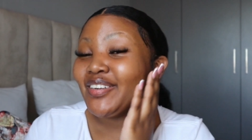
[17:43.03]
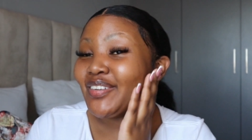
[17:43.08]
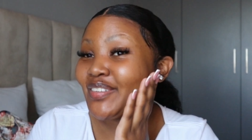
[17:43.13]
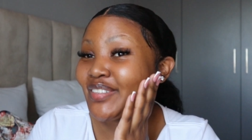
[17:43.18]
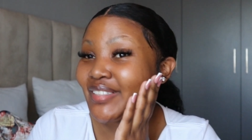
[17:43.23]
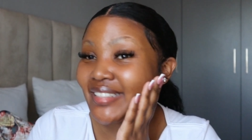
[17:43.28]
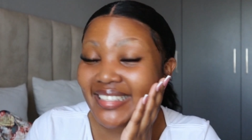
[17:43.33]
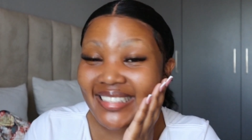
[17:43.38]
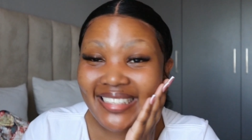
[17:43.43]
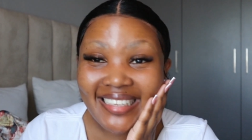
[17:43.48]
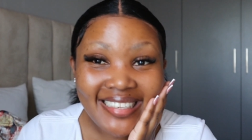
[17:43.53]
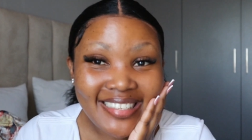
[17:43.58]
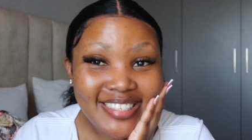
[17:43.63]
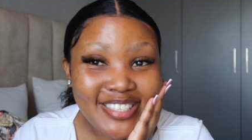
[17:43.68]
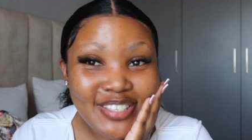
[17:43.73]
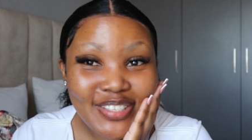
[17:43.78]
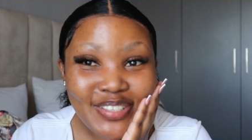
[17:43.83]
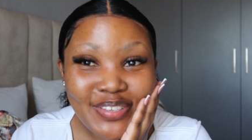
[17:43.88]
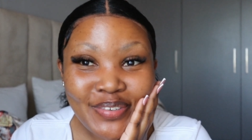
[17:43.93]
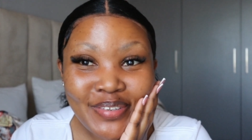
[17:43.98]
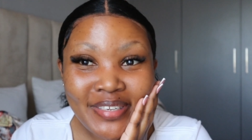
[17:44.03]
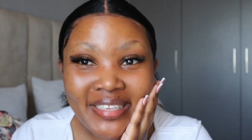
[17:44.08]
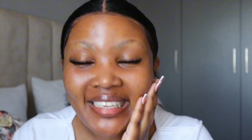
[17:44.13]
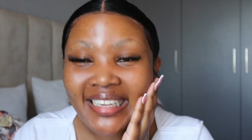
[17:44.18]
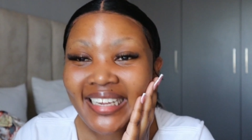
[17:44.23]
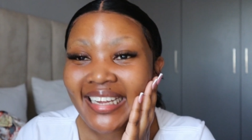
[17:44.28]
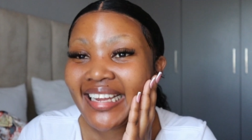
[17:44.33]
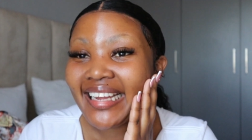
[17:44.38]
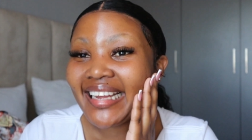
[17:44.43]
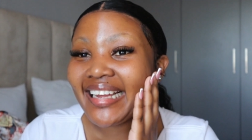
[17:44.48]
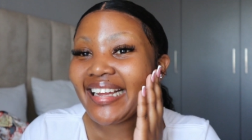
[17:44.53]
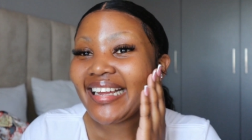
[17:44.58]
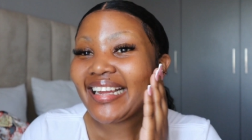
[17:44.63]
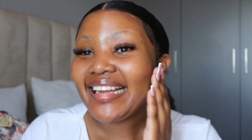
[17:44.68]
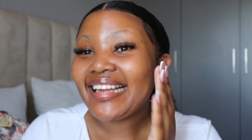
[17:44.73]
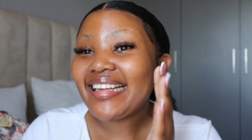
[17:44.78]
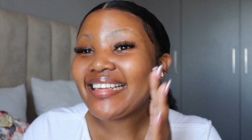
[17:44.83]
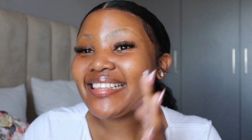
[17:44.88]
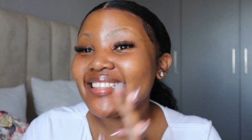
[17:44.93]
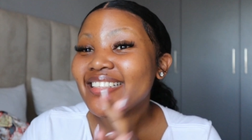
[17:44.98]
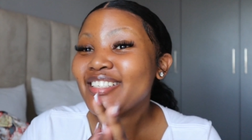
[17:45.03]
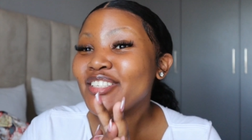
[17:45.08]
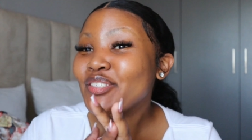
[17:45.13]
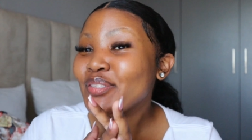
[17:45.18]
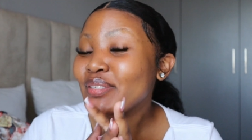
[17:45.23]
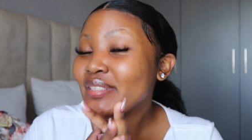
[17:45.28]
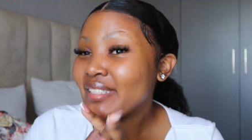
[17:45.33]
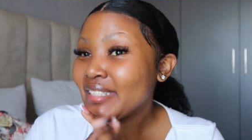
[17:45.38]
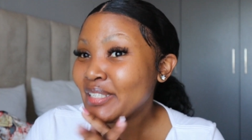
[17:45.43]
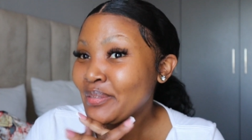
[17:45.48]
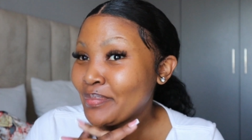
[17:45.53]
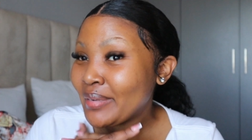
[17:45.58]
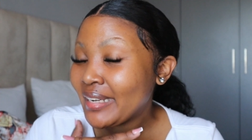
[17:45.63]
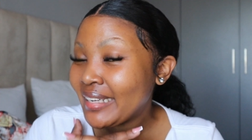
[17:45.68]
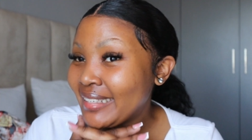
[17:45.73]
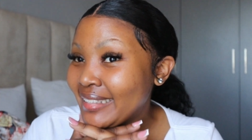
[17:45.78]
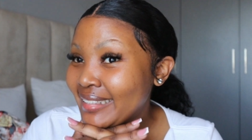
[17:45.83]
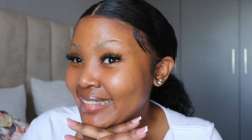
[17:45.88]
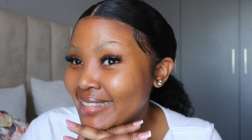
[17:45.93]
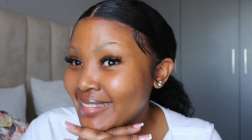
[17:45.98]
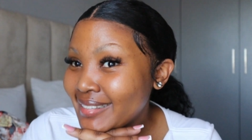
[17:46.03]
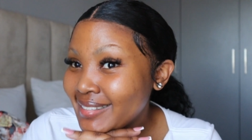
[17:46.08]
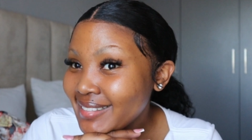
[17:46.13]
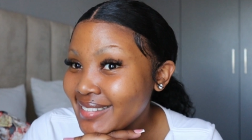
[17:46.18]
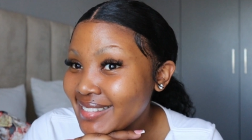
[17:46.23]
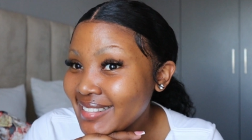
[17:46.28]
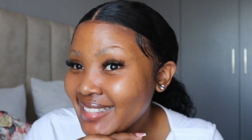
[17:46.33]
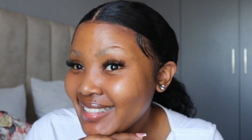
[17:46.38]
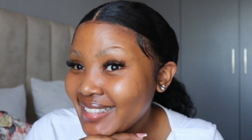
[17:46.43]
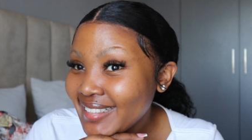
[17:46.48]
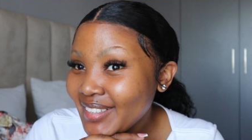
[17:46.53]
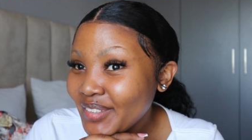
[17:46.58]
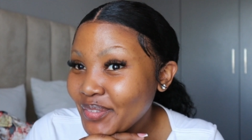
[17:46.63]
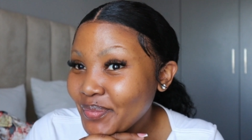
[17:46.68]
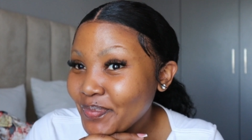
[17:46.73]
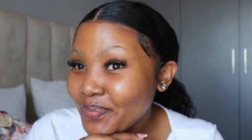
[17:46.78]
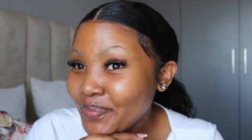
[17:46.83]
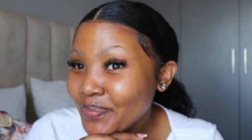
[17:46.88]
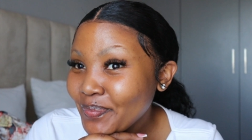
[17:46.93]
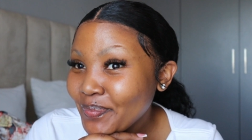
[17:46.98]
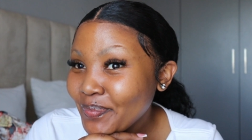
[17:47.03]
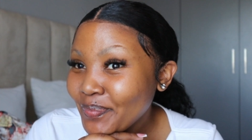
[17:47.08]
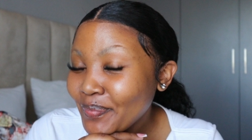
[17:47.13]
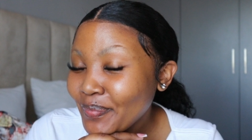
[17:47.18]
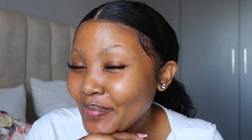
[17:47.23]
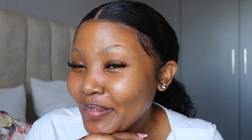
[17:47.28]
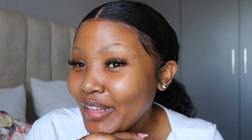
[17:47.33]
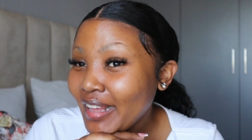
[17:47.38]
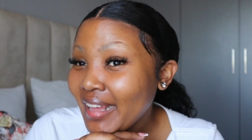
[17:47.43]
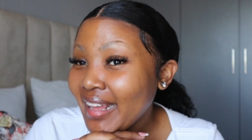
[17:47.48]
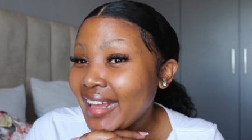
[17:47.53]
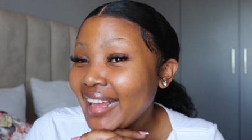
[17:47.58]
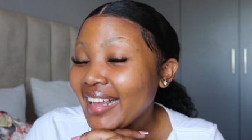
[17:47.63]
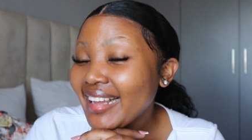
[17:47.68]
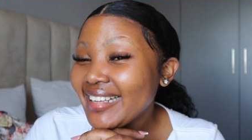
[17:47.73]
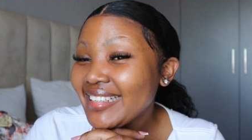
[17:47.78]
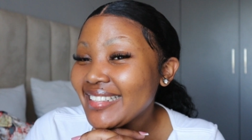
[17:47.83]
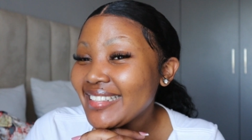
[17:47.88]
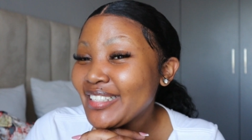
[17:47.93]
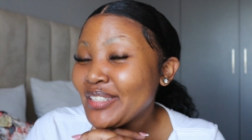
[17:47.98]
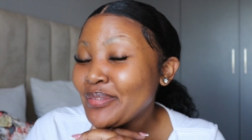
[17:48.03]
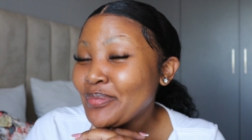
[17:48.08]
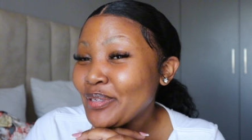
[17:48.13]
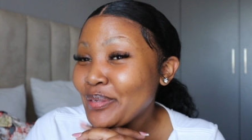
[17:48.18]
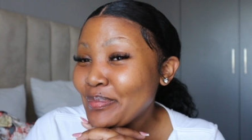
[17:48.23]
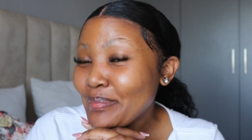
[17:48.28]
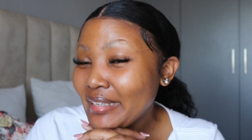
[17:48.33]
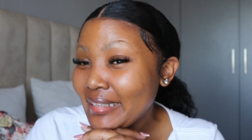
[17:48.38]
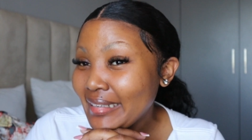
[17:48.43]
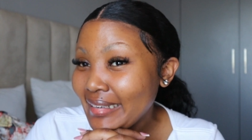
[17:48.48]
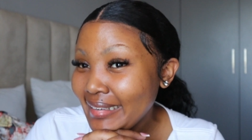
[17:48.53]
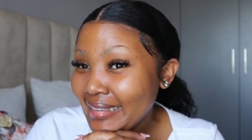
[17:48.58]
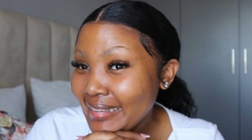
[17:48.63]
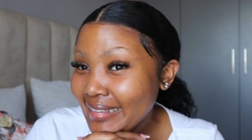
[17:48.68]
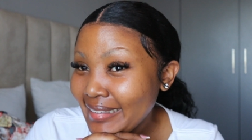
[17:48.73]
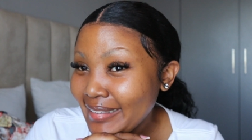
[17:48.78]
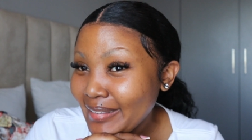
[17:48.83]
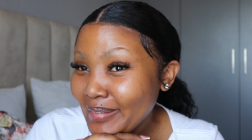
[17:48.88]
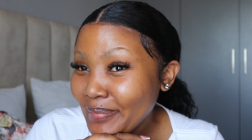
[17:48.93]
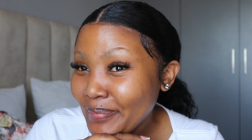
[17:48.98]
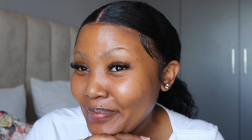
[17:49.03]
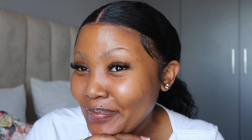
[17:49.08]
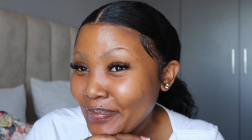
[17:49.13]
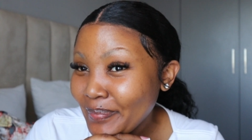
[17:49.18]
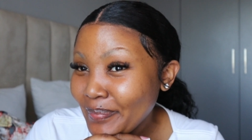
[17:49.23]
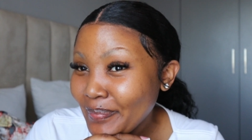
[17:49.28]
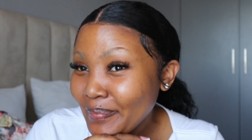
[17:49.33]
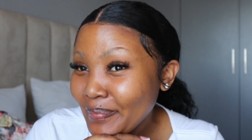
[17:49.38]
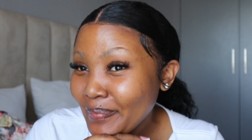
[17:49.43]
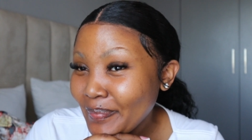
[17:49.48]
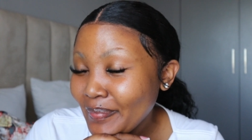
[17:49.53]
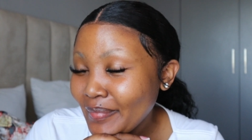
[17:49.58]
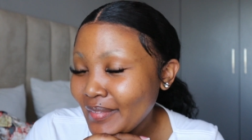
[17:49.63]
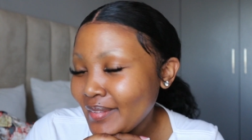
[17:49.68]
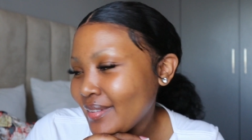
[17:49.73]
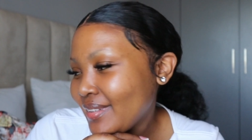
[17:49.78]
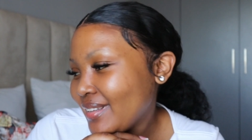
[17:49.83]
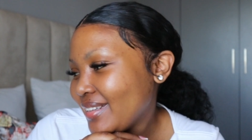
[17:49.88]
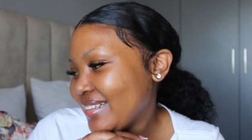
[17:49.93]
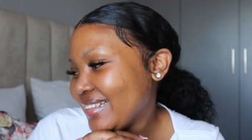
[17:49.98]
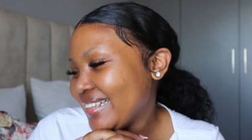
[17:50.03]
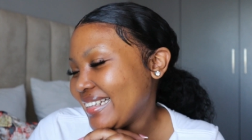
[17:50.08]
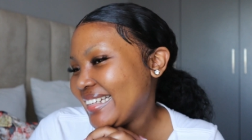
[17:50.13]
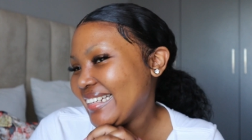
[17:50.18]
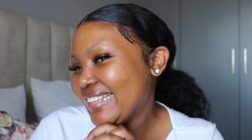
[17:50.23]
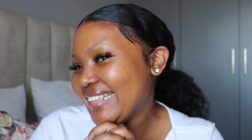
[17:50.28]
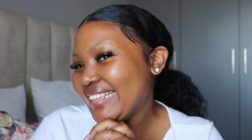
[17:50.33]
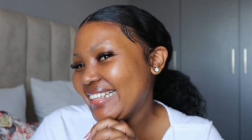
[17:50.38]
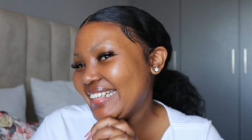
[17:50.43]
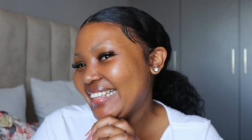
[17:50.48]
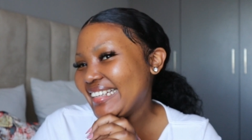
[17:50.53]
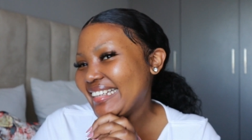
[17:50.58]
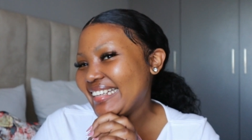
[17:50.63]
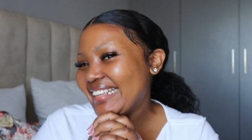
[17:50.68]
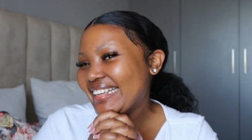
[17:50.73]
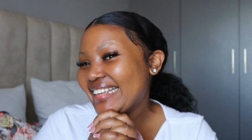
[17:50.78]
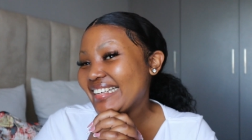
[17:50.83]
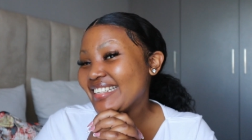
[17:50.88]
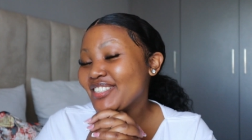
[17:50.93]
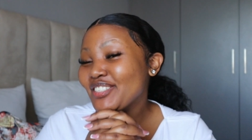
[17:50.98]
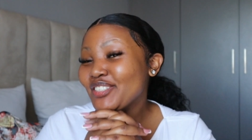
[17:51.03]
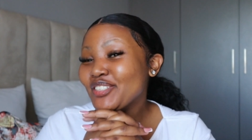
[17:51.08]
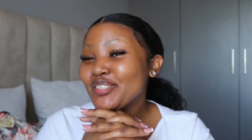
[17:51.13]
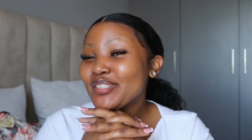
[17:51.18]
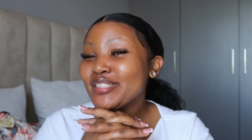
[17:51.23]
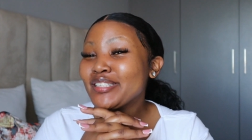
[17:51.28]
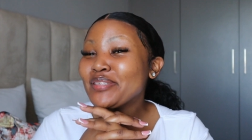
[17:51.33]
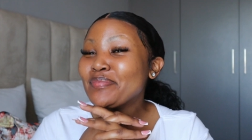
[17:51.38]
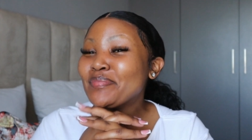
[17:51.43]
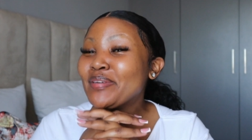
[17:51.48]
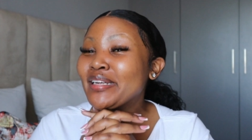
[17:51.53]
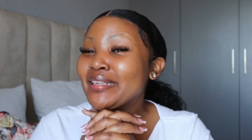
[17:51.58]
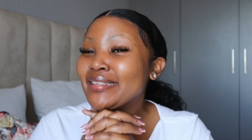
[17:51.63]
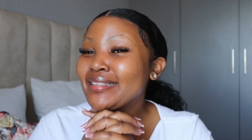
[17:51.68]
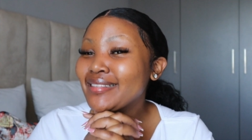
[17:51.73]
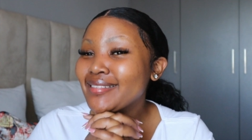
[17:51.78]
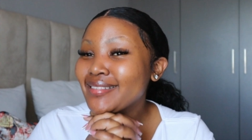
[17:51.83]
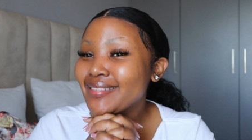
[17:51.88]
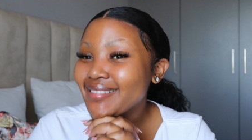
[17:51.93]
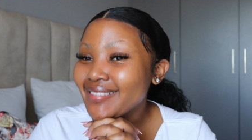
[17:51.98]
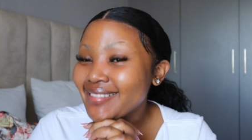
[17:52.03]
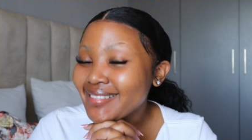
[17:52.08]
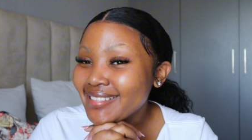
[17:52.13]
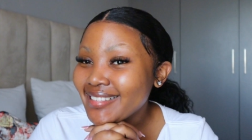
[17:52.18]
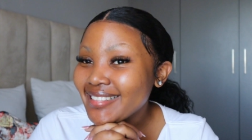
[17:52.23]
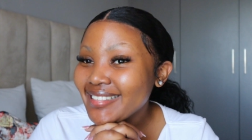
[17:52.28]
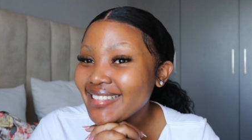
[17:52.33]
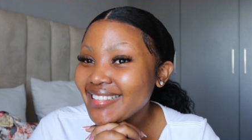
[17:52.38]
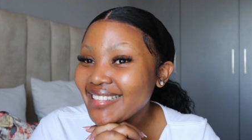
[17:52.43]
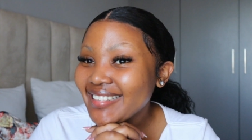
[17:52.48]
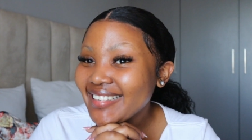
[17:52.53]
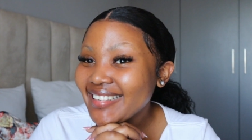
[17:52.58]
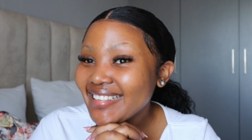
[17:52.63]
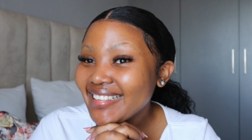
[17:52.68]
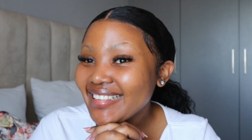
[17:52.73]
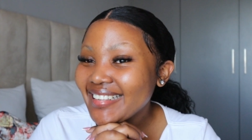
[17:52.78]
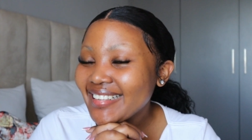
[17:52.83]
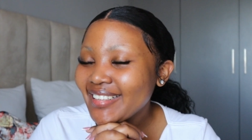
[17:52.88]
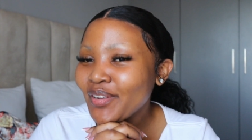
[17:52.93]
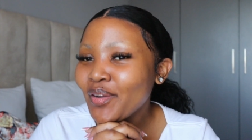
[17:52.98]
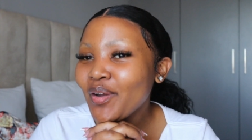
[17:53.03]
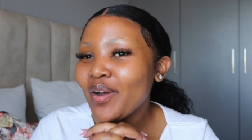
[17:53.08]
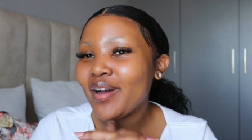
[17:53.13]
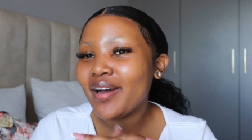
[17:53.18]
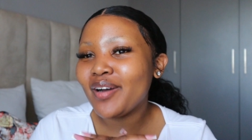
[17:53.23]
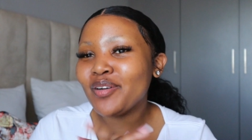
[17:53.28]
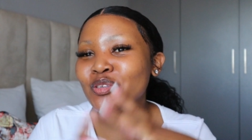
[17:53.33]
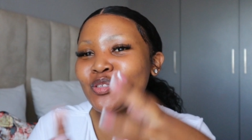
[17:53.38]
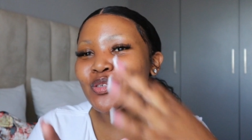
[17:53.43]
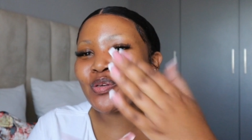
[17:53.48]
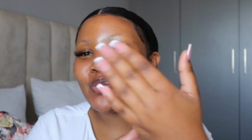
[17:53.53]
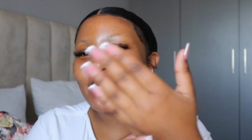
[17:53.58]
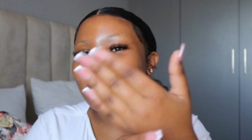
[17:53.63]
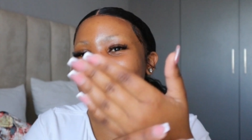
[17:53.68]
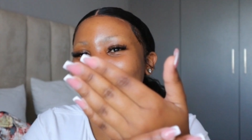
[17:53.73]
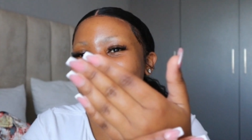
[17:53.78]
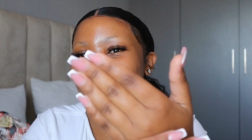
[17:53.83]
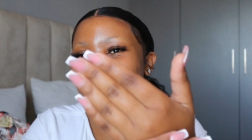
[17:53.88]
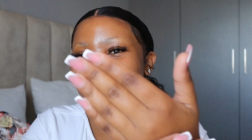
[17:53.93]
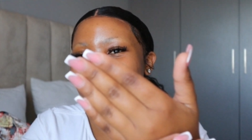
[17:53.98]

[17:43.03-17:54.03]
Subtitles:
Oh yes, guys, sorry. Guys, did you see my nails? Guys, libo ni manhalaga. Hey, guys, did you see my nails? Yo, also wash a